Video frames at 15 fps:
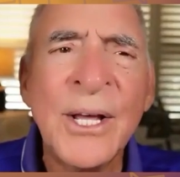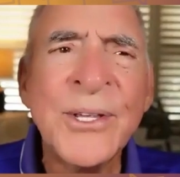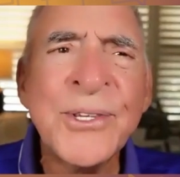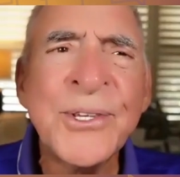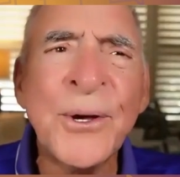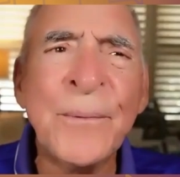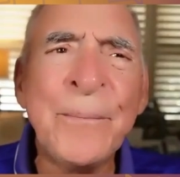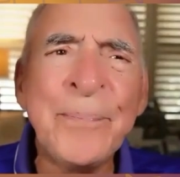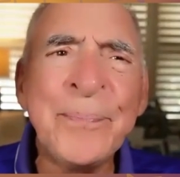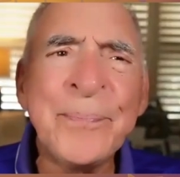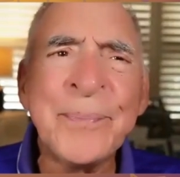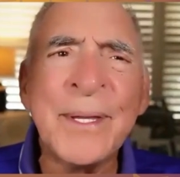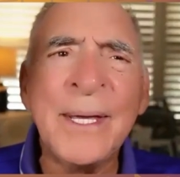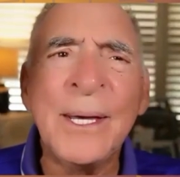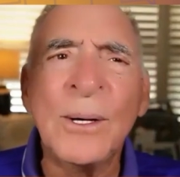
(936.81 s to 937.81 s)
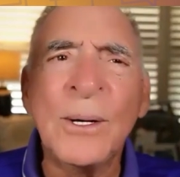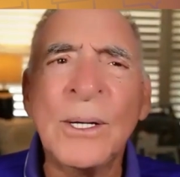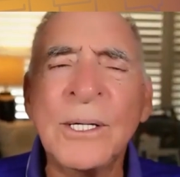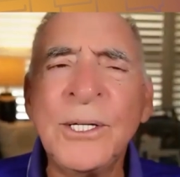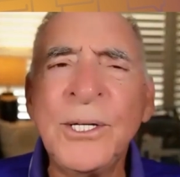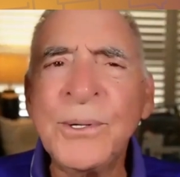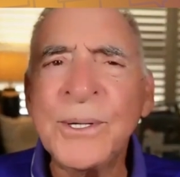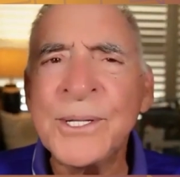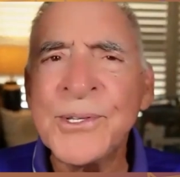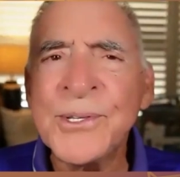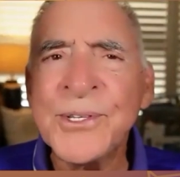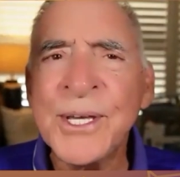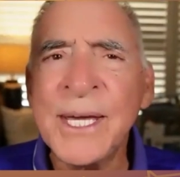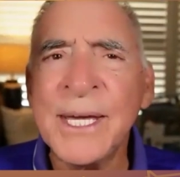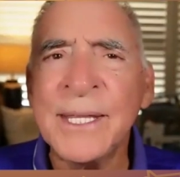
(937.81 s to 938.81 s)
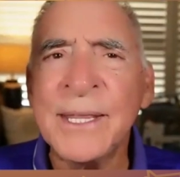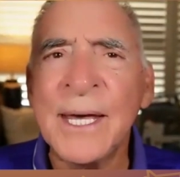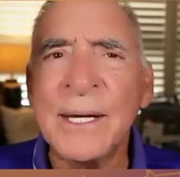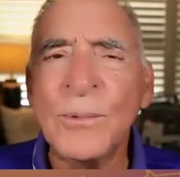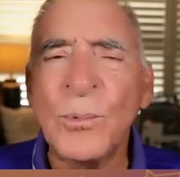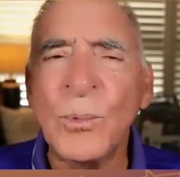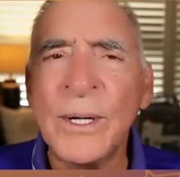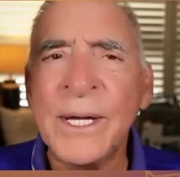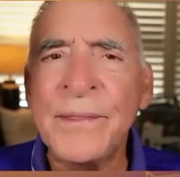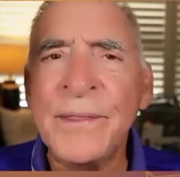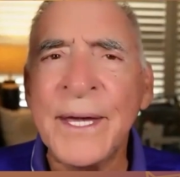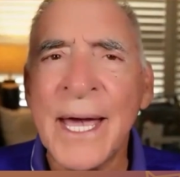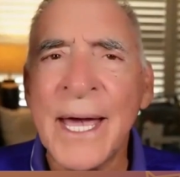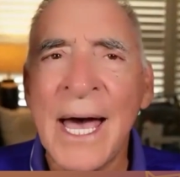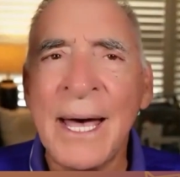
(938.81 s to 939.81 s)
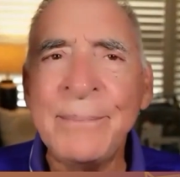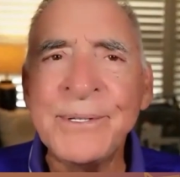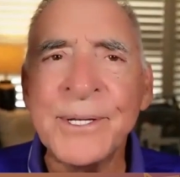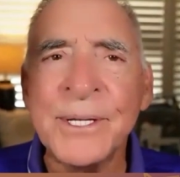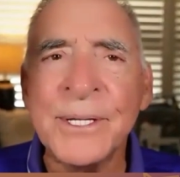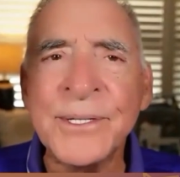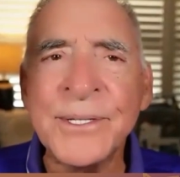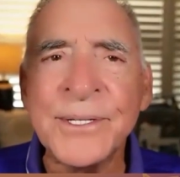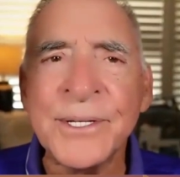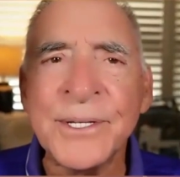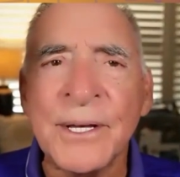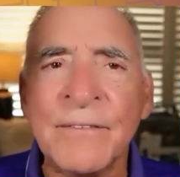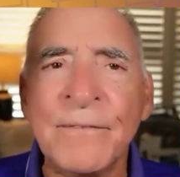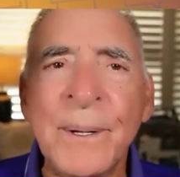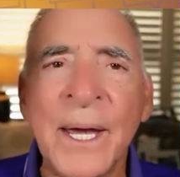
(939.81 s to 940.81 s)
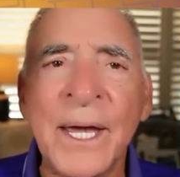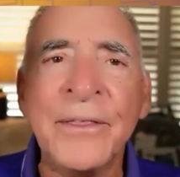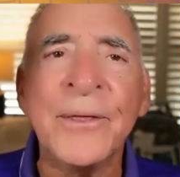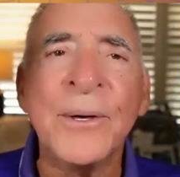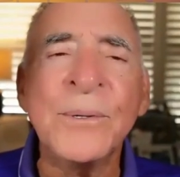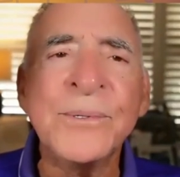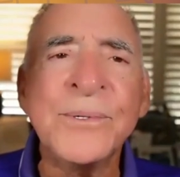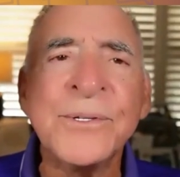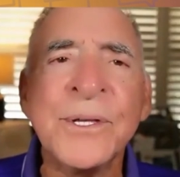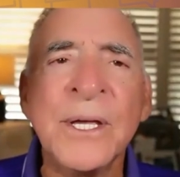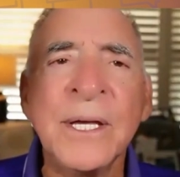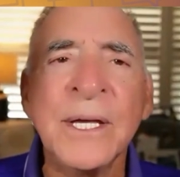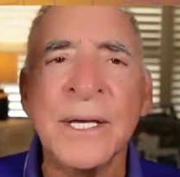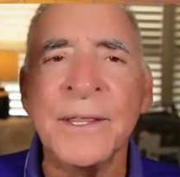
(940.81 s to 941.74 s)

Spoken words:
So you can see that in the absence of pathos,